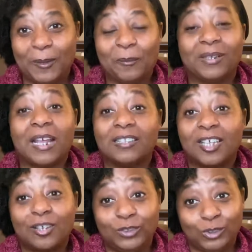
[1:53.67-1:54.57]
But I
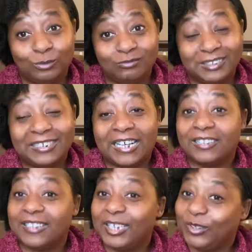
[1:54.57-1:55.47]
love you, and I
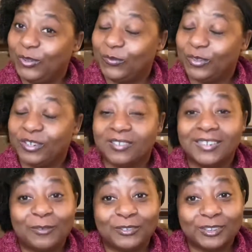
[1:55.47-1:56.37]
thank you for your
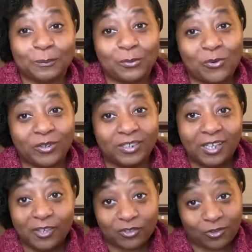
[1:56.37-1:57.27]
love and support.
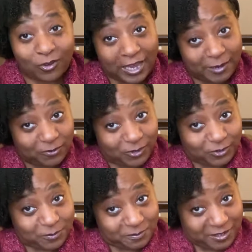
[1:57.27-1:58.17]
So I am going
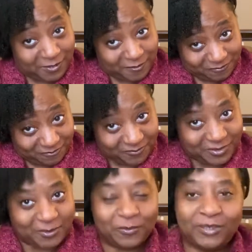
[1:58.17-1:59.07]
to be
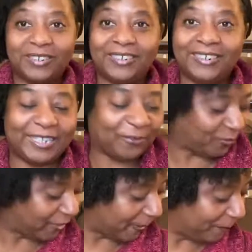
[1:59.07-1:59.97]
putting in a
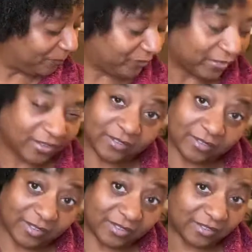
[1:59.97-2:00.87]
giveaway. So
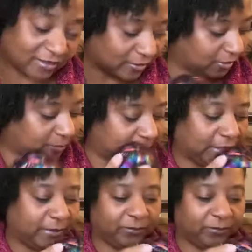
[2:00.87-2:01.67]
this is going to be